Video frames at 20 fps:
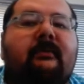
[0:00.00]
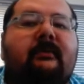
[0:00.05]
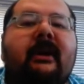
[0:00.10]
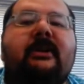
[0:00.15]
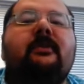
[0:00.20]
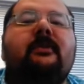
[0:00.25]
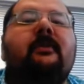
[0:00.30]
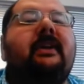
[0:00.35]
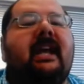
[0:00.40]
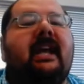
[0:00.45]

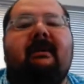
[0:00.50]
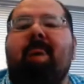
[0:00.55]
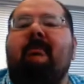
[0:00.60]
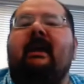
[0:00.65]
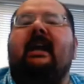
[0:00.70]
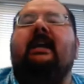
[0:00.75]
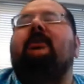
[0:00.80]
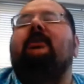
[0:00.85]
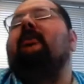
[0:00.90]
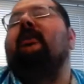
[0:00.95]
but you can't
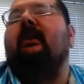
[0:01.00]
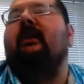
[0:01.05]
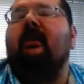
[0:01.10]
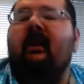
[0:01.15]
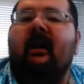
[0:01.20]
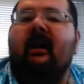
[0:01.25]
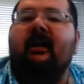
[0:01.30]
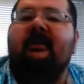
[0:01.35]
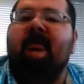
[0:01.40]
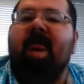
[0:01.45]
make it to the
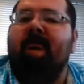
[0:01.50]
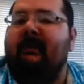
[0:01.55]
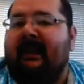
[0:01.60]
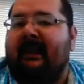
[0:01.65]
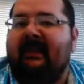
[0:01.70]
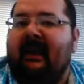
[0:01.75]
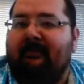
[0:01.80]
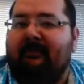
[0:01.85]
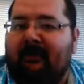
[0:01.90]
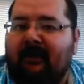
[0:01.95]
lot to make
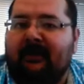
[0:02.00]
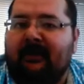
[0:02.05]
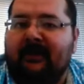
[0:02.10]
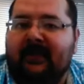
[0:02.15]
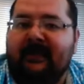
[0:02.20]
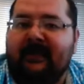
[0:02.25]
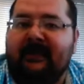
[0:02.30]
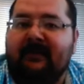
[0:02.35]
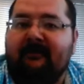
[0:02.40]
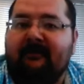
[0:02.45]
that purchase.